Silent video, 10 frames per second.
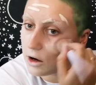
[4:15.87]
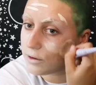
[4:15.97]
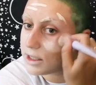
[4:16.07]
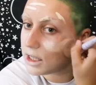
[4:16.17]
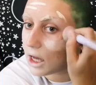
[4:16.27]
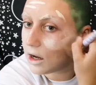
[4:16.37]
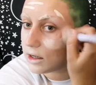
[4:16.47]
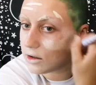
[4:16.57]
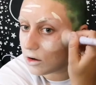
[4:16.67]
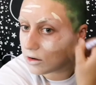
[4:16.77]
Obviously the
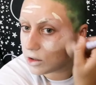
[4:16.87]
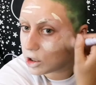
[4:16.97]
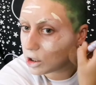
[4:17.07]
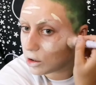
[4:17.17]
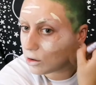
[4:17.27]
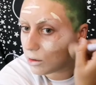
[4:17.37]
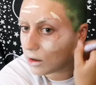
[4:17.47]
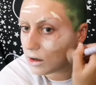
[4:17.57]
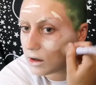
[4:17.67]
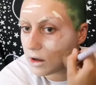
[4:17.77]
eyes aren't
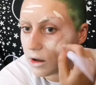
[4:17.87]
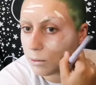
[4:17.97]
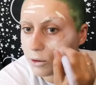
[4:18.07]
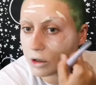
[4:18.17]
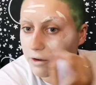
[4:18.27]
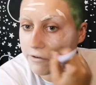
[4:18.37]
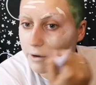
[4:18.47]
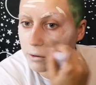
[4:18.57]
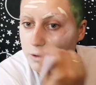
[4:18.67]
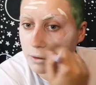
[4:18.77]
too much of a
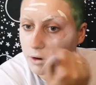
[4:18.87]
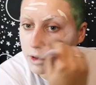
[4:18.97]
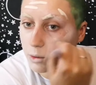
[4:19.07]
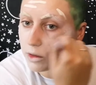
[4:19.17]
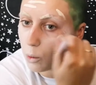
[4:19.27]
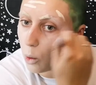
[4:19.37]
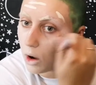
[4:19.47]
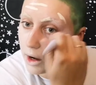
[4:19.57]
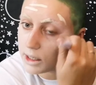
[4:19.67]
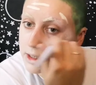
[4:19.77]
focus point with the
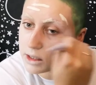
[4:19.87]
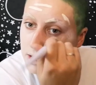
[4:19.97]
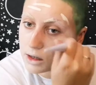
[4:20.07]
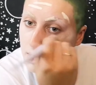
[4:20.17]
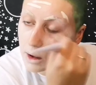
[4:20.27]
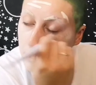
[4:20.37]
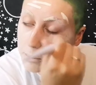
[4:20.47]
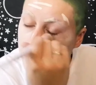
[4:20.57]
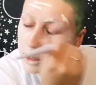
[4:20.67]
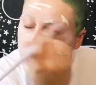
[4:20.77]
white,
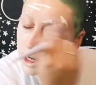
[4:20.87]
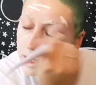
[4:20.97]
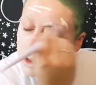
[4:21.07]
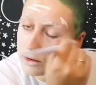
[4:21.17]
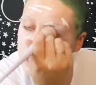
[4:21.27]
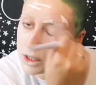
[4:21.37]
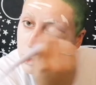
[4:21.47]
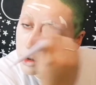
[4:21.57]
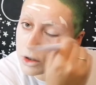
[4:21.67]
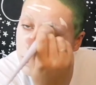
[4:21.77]
but you can use
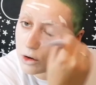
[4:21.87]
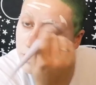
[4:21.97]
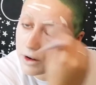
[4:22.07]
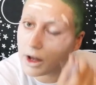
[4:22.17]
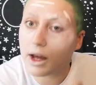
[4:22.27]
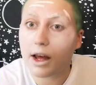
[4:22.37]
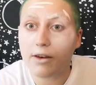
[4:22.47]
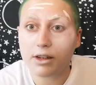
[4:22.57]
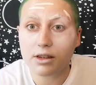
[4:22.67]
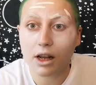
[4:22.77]
it just to cover
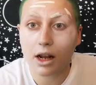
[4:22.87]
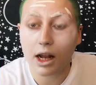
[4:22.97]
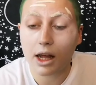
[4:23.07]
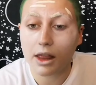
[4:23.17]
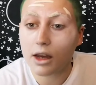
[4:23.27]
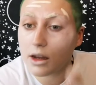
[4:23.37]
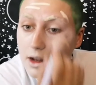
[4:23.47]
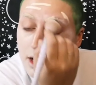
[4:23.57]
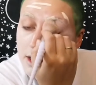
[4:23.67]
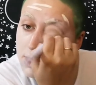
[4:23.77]
ever slightly like that,
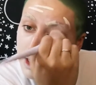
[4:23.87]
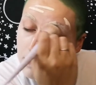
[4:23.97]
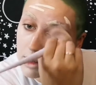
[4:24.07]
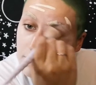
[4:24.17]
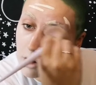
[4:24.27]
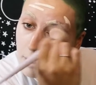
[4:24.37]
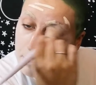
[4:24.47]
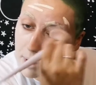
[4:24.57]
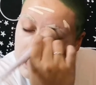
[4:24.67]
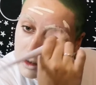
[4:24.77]
so in that way you've got
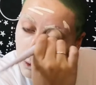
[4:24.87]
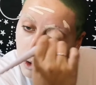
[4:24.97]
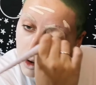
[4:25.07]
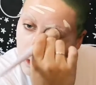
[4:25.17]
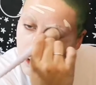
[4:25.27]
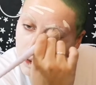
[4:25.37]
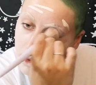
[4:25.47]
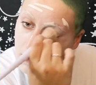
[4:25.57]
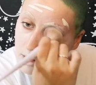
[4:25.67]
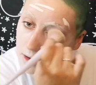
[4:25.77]
a base to work with.